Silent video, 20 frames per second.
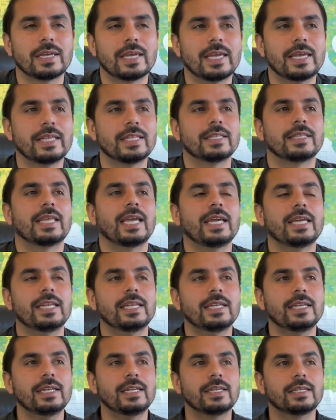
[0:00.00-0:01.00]
they
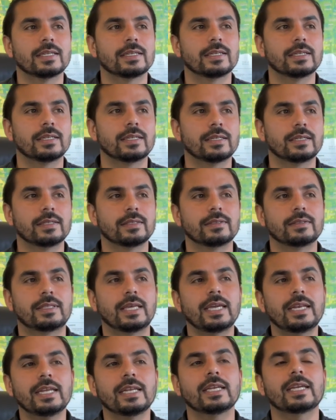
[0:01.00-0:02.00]

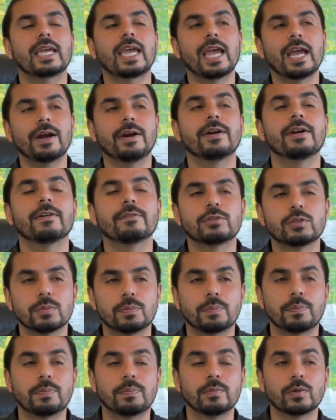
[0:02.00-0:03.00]
didn't care enough
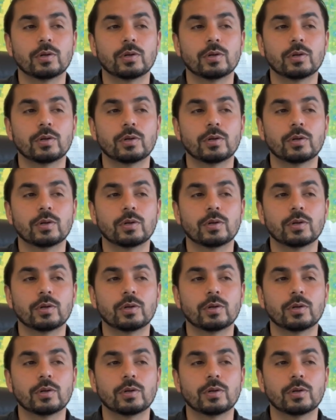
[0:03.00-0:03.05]
to